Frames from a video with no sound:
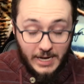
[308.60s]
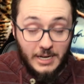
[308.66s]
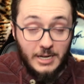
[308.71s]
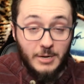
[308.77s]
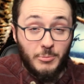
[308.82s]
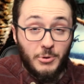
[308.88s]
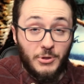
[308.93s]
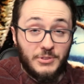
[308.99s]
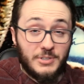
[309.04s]
need
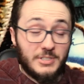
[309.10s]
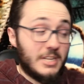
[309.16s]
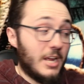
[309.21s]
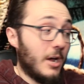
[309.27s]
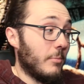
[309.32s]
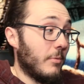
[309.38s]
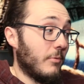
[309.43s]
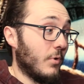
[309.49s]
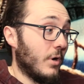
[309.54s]
to put this
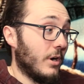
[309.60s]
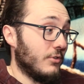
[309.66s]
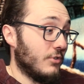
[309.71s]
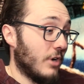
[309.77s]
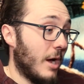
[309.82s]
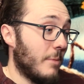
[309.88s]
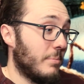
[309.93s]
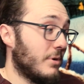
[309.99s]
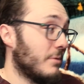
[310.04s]
down before I
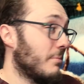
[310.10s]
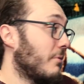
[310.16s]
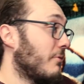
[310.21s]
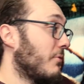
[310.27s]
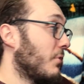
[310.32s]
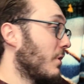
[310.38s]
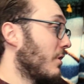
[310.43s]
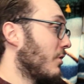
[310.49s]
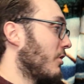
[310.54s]
drop it or
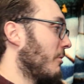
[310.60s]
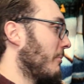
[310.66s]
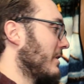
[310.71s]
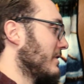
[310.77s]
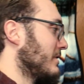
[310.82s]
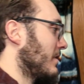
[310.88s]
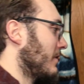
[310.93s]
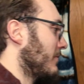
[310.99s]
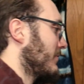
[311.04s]
before I hurt
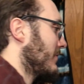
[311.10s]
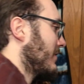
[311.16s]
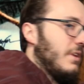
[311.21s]
myself.